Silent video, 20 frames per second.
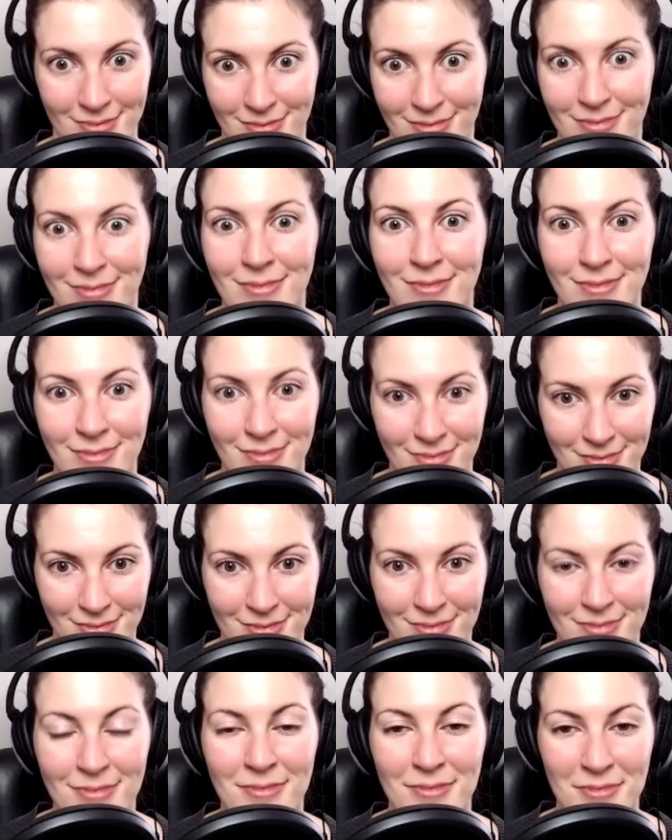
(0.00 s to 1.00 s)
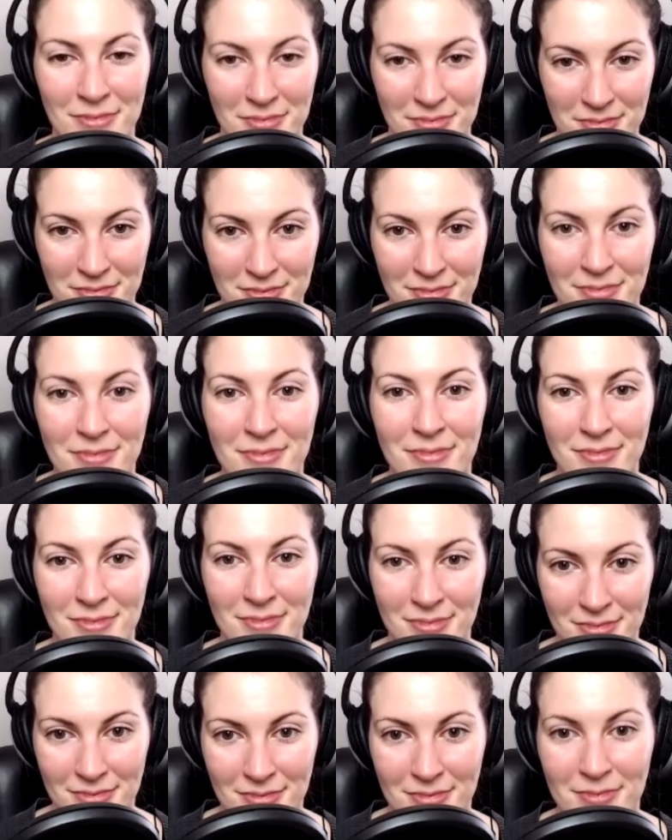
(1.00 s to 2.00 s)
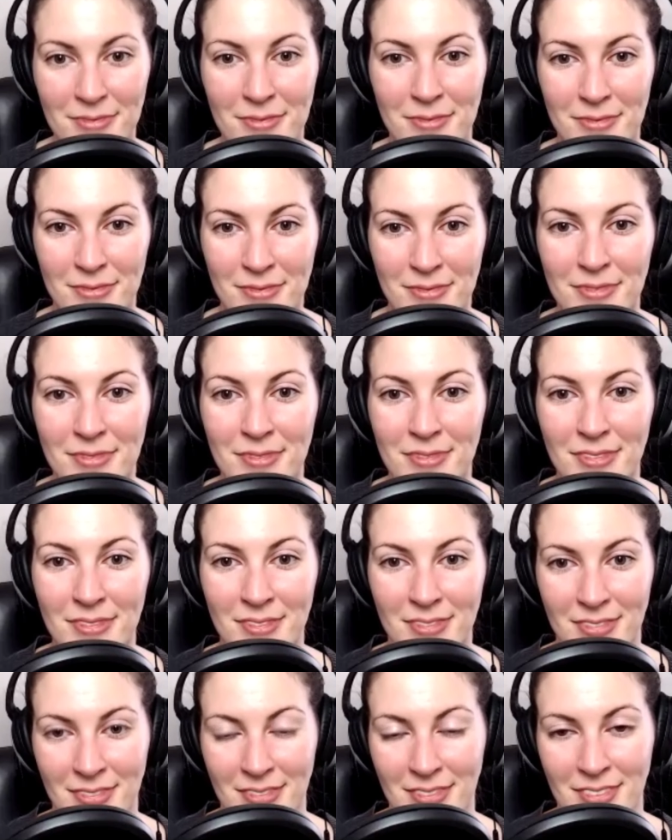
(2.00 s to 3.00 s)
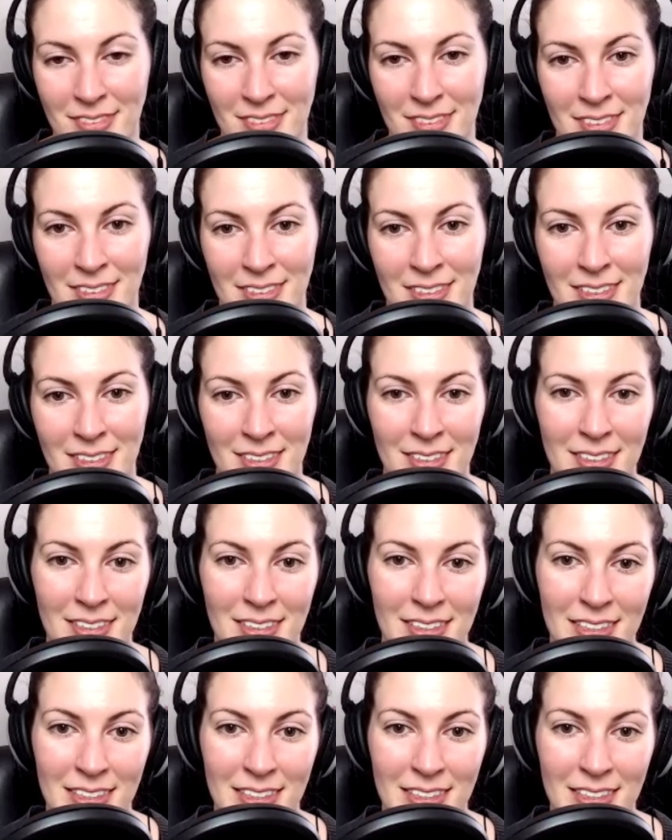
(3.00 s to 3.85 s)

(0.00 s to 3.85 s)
No words are spoken by the person on screen.